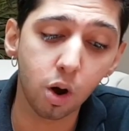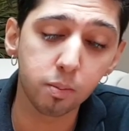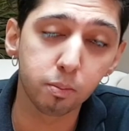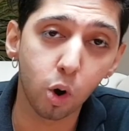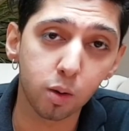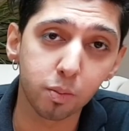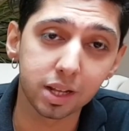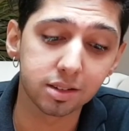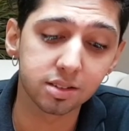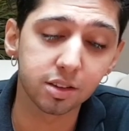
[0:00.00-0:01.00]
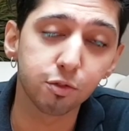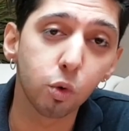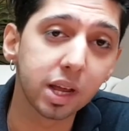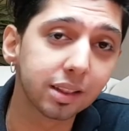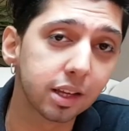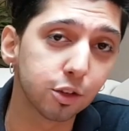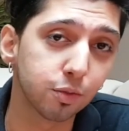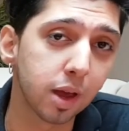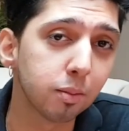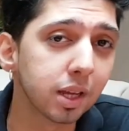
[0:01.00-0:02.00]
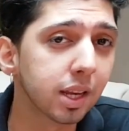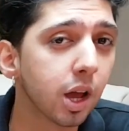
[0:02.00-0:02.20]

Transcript: on bought by the Cifuentes family.